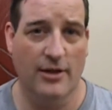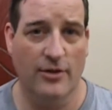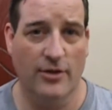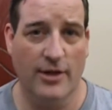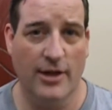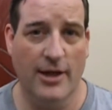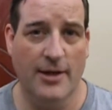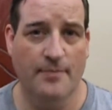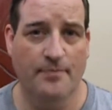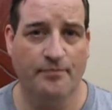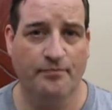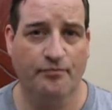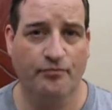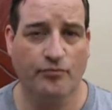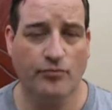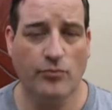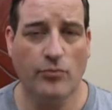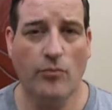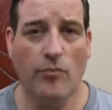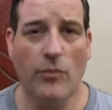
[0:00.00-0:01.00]
Okay,
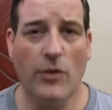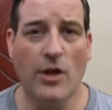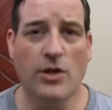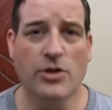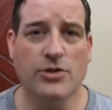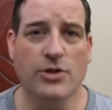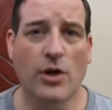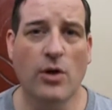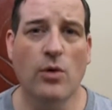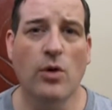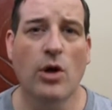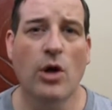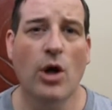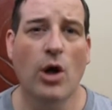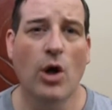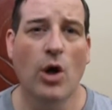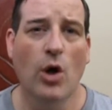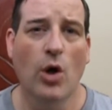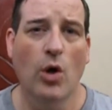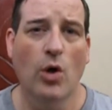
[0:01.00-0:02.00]
so
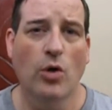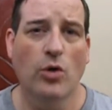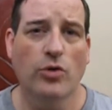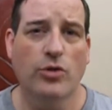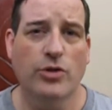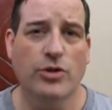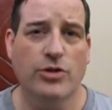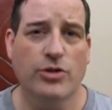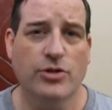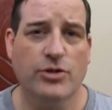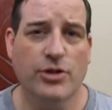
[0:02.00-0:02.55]
there's